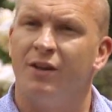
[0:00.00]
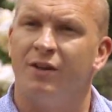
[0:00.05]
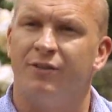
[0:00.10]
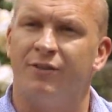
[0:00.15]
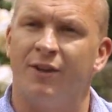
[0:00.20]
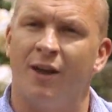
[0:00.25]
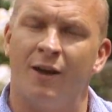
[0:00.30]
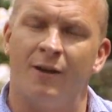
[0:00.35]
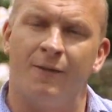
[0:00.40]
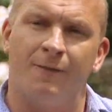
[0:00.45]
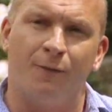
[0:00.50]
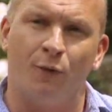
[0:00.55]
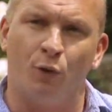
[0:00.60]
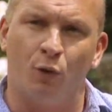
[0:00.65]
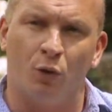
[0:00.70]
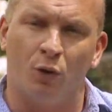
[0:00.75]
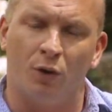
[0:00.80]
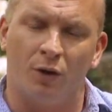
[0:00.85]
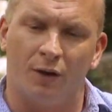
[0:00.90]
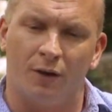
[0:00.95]
So
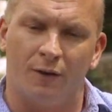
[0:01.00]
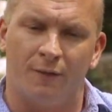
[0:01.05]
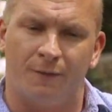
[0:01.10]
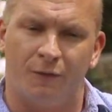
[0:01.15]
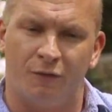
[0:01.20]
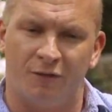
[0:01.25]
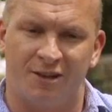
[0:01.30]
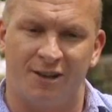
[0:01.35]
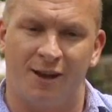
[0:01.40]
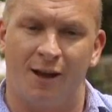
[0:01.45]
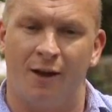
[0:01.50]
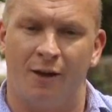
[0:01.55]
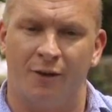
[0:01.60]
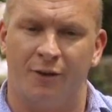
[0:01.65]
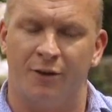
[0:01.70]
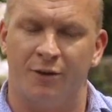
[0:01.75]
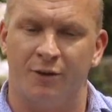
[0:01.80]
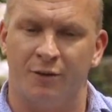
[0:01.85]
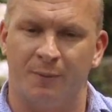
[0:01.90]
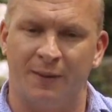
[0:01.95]
for a
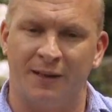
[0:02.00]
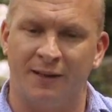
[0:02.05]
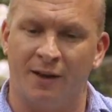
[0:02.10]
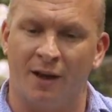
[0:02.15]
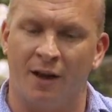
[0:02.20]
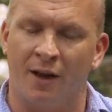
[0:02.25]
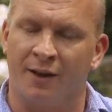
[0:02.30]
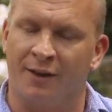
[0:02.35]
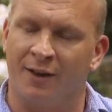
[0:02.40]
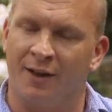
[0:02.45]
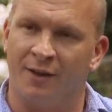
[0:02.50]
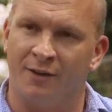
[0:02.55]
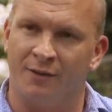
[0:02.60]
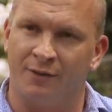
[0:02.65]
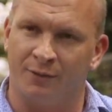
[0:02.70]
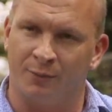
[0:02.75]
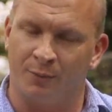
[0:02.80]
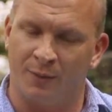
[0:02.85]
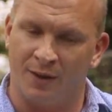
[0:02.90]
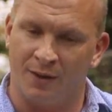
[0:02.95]
child who's been
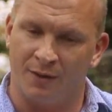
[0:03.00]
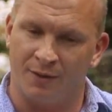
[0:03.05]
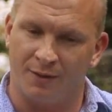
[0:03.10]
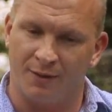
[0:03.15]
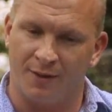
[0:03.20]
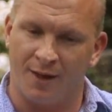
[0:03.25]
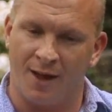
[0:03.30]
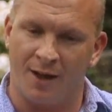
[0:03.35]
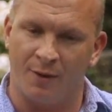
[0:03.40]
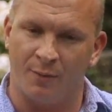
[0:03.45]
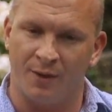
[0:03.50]
diagnosed with